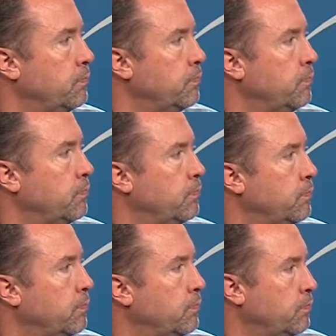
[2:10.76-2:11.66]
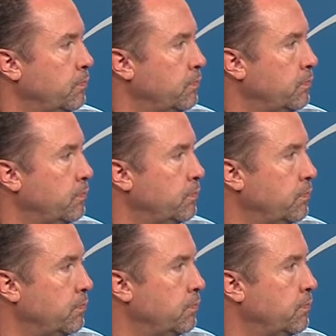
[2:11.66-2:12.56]

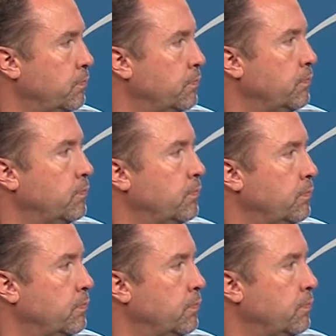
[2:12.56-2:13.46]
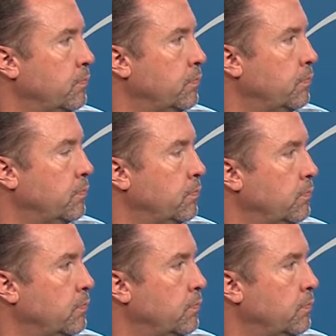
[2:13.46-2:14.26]
(not speaking)